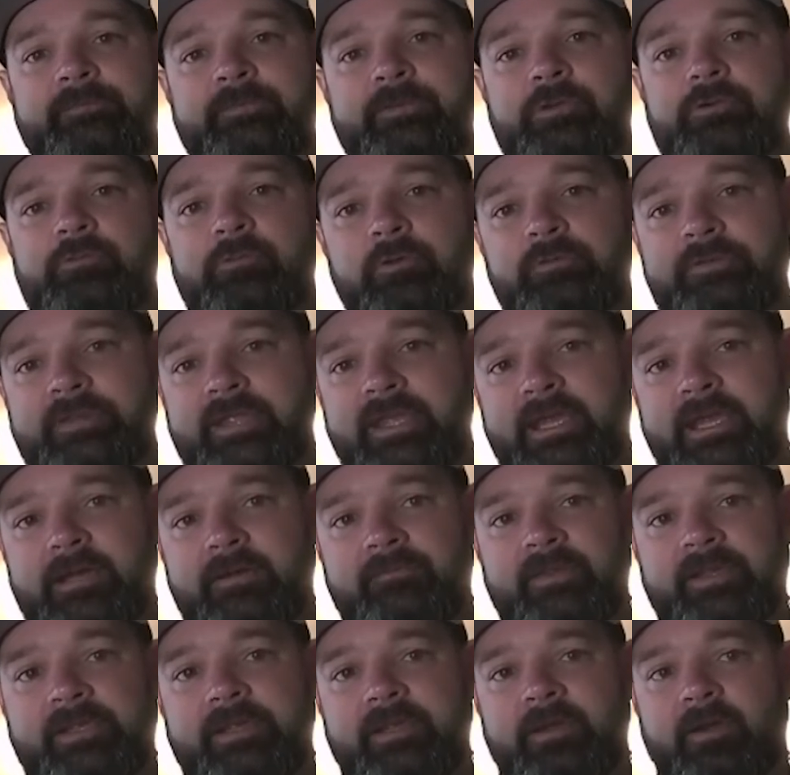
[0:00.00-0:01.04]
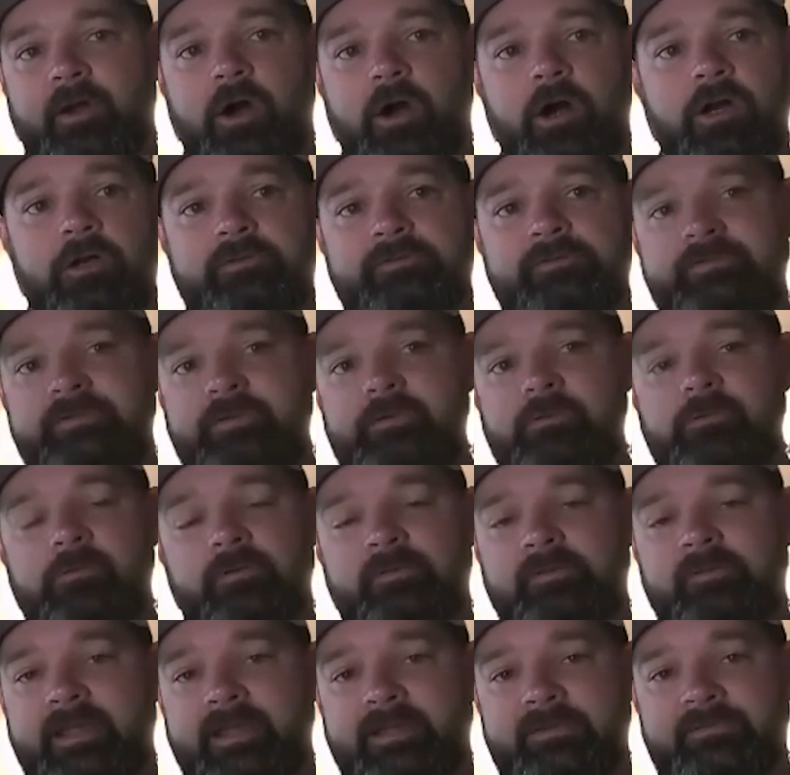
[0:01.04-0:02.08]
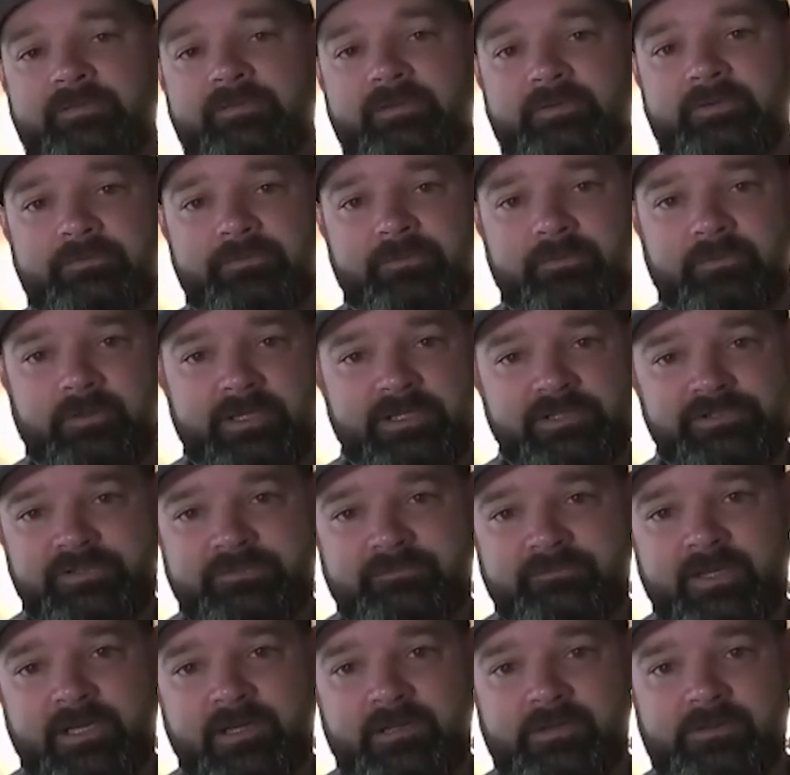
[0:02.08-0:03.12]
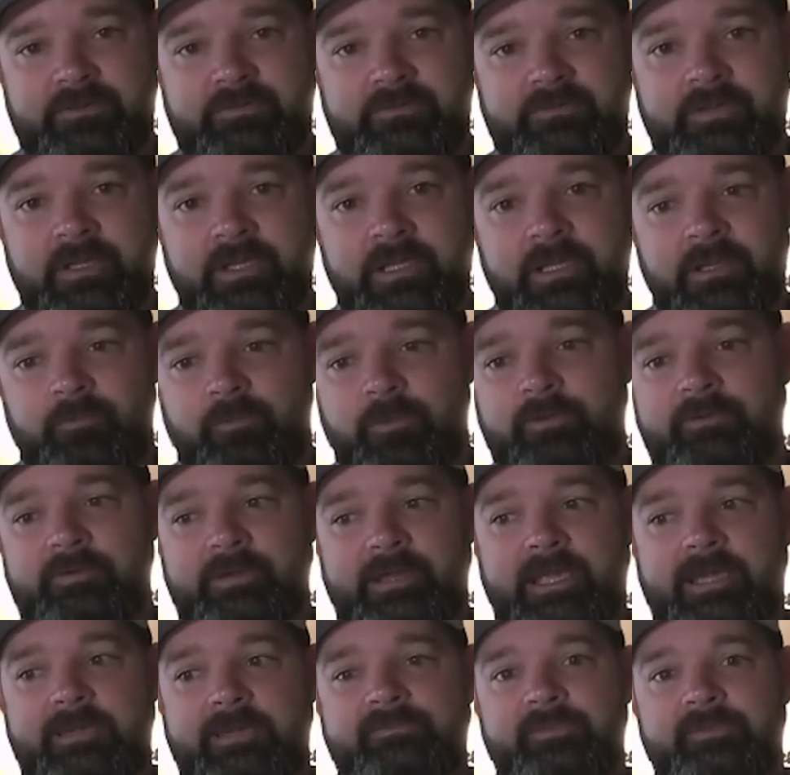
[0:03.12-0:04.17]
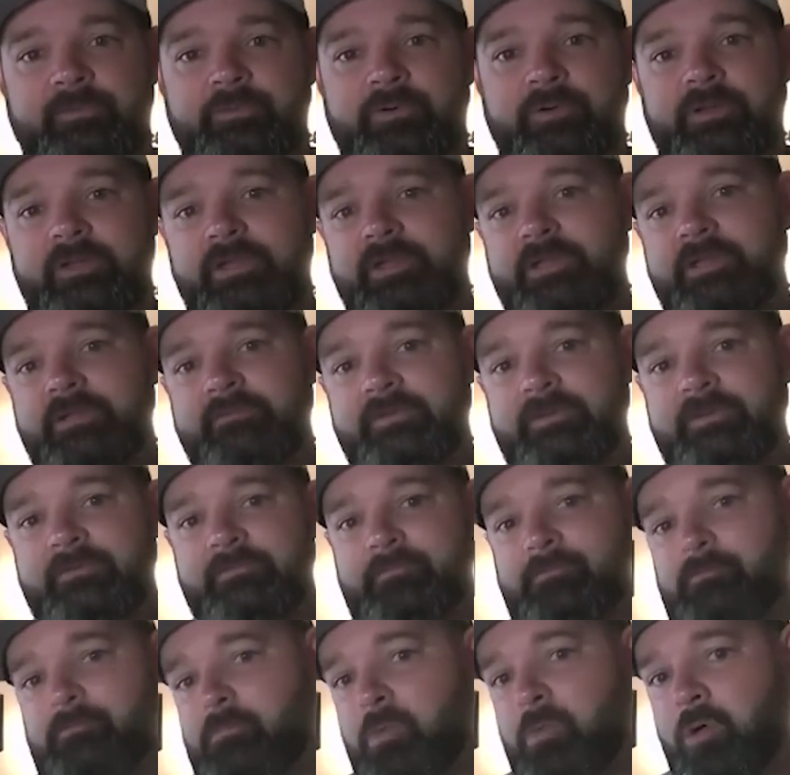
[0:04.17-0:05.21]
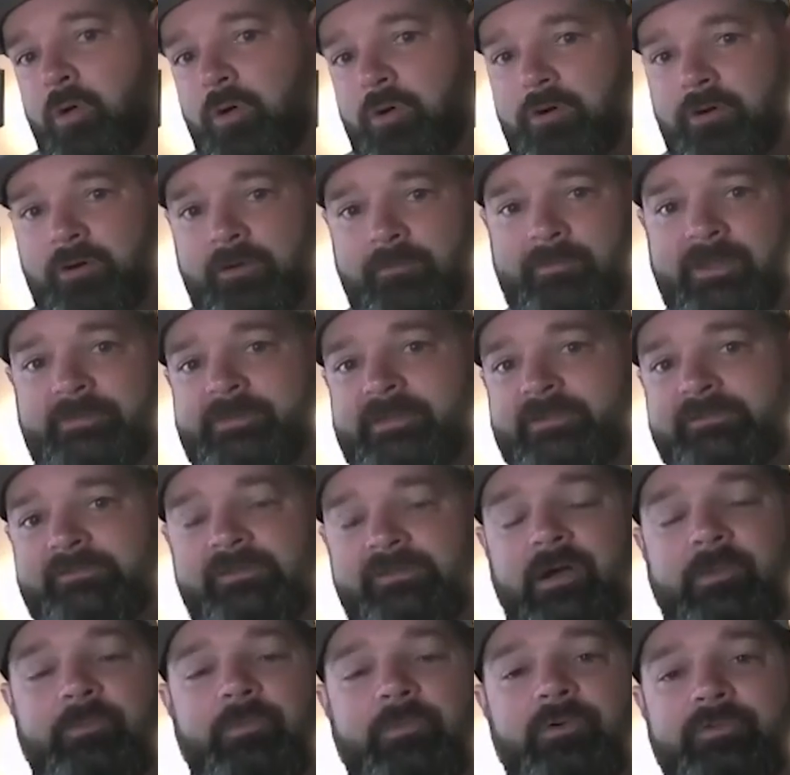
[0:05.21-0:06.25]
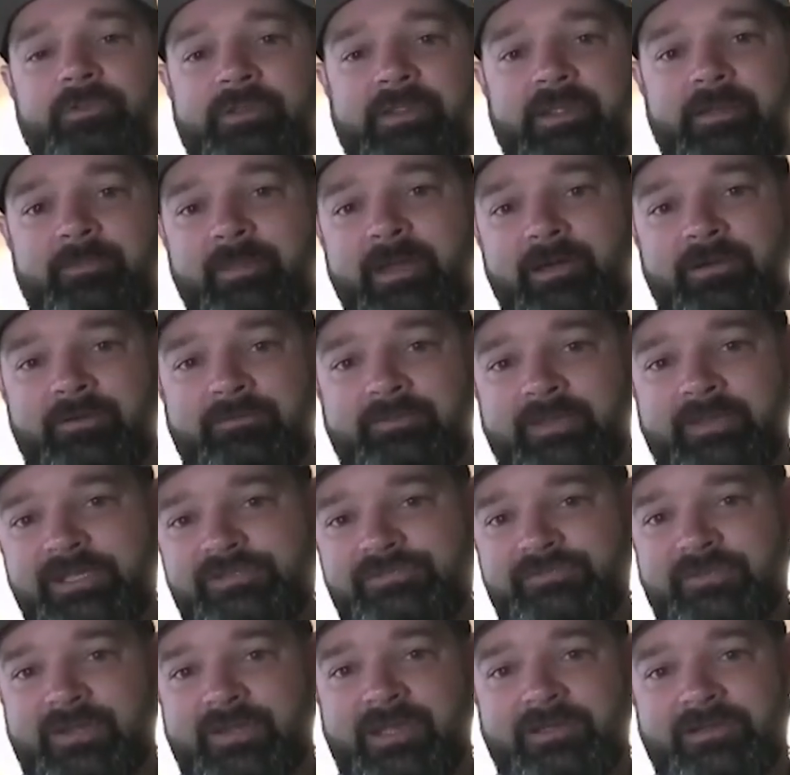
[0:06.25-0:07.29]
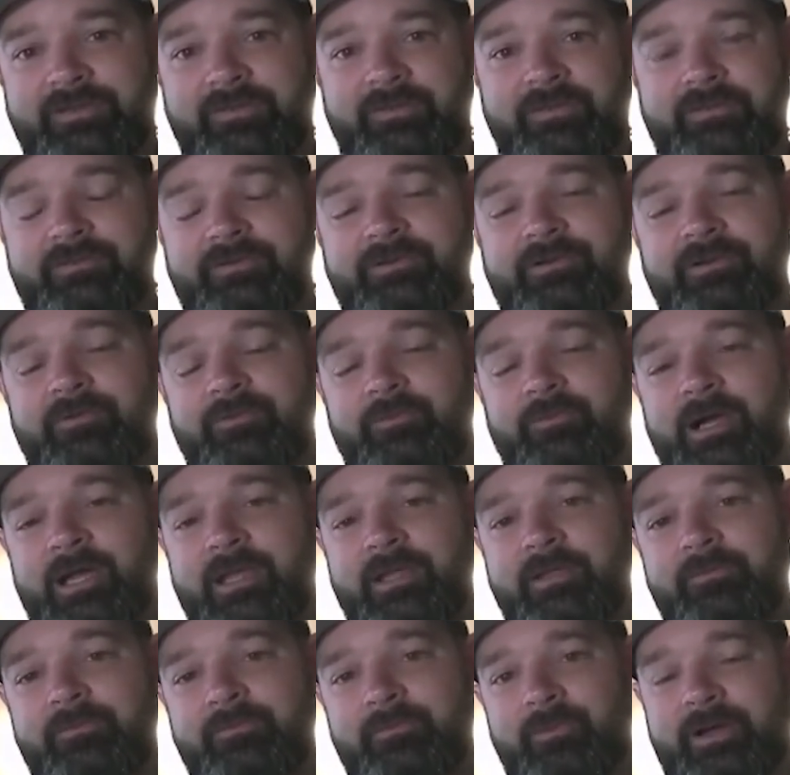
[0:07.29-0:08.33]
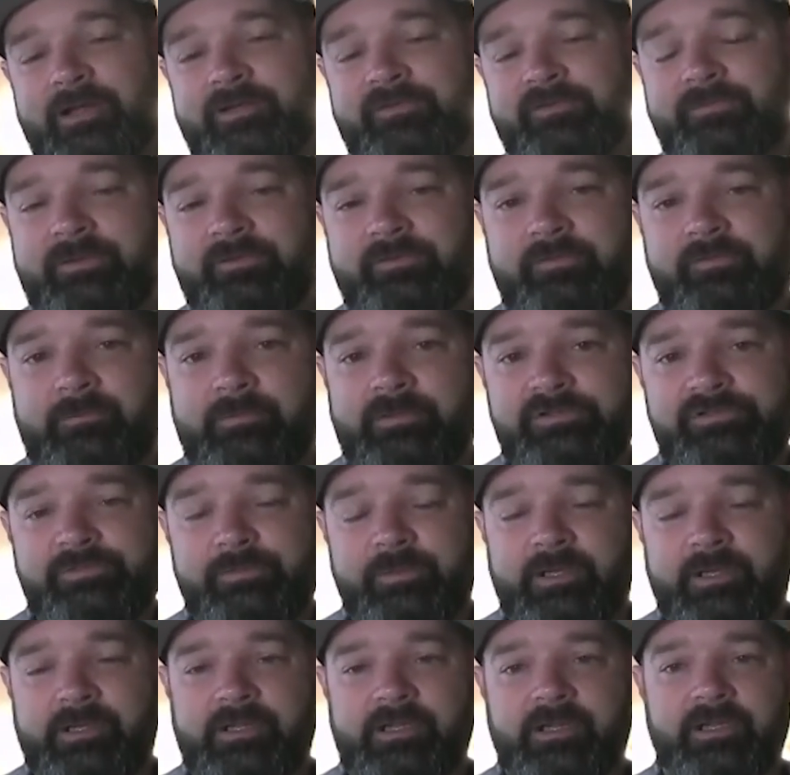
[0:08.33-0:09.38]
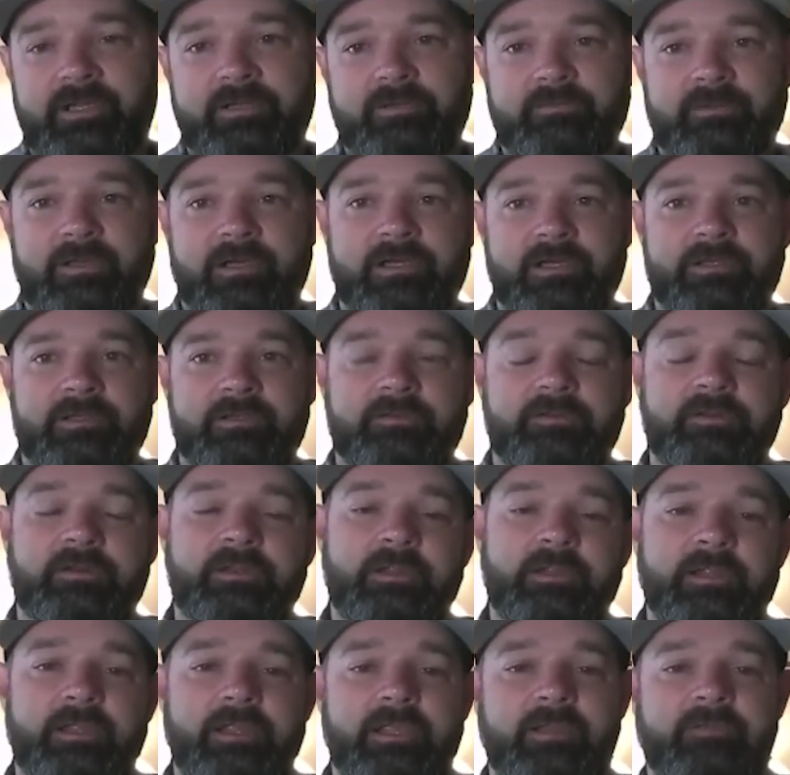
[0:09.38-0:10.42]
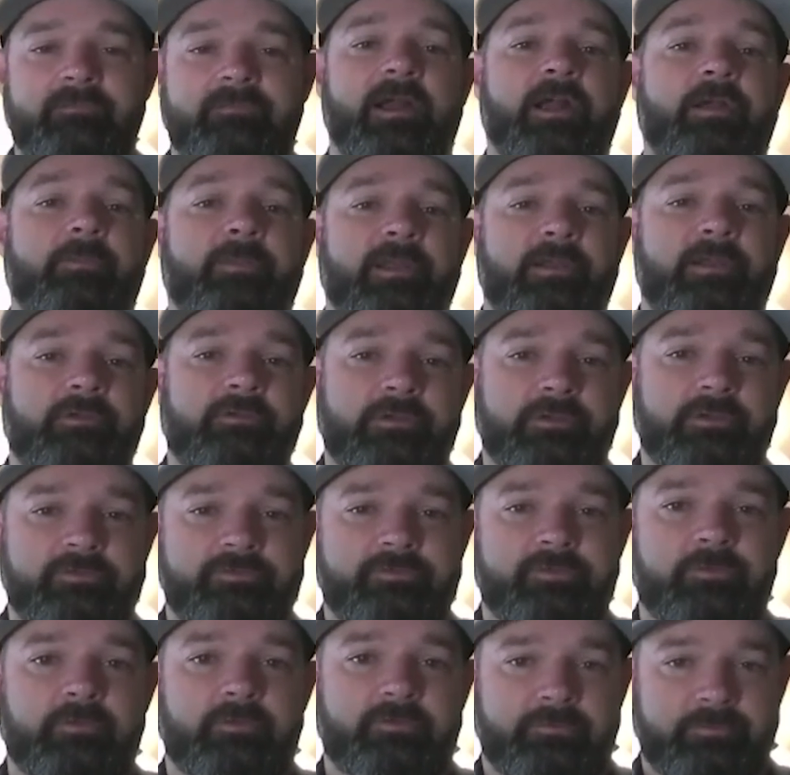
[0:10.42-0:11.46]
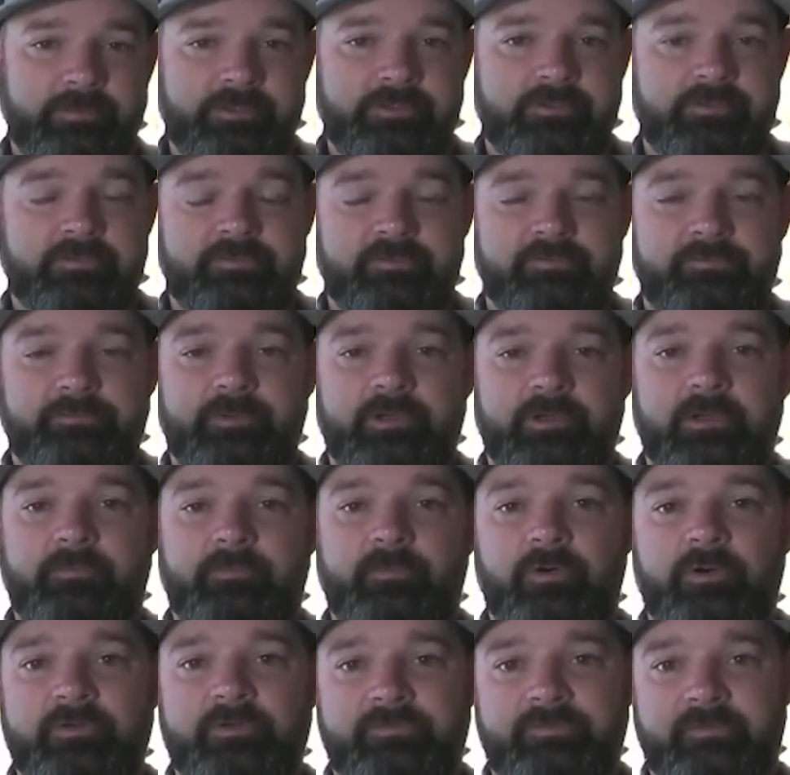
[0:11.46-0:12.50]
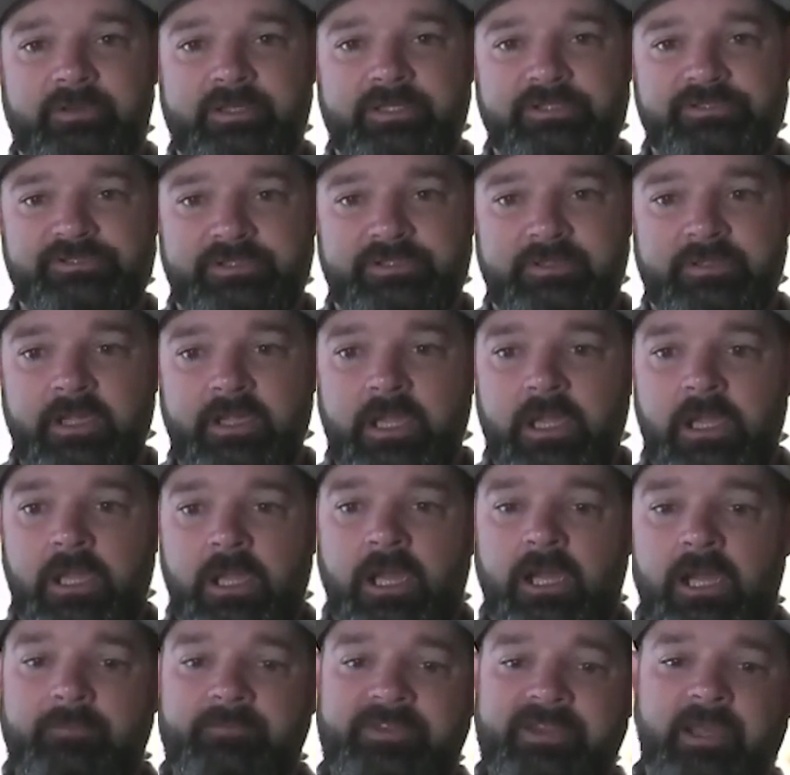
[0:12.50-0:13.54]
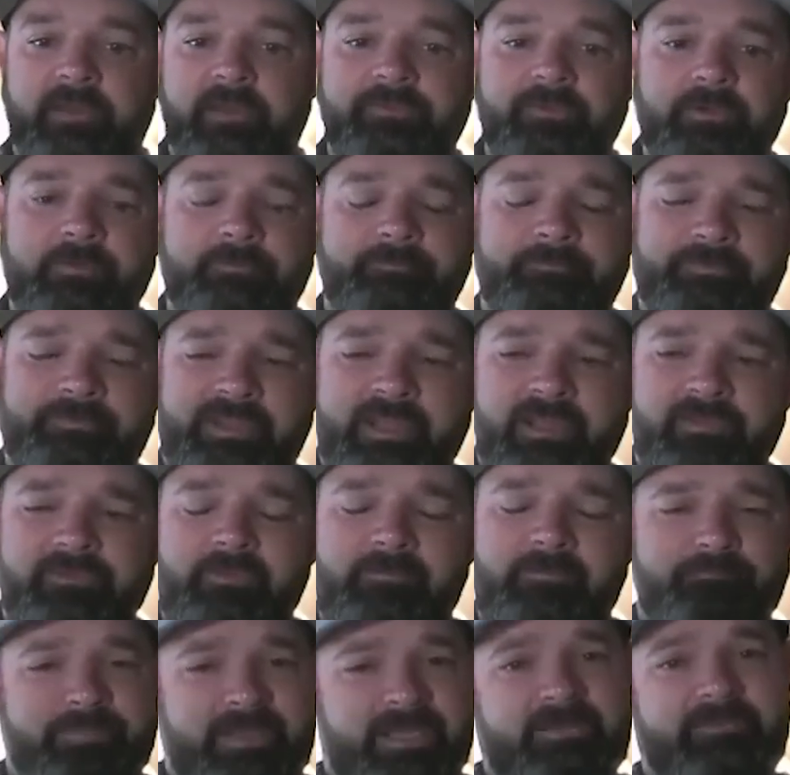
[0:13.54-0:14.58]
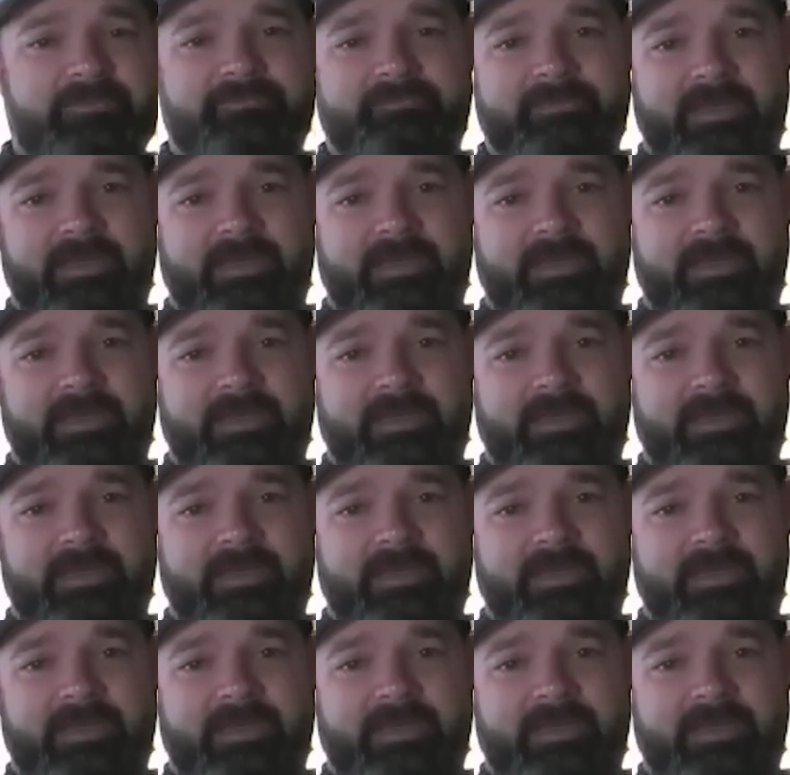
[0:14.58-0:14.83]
you only have like an R2 or less insulation value, we're going to have to put in even more, maybe double the amount of HVAC. Why spend so much money on environmental controls when you could just put up more insulation? The other big